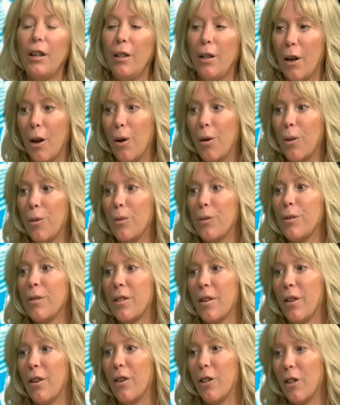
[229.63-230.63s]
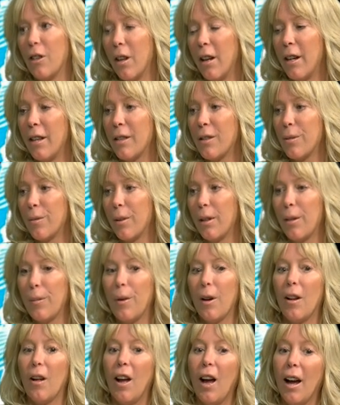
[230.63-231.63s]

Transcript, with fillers: knows her clients really well.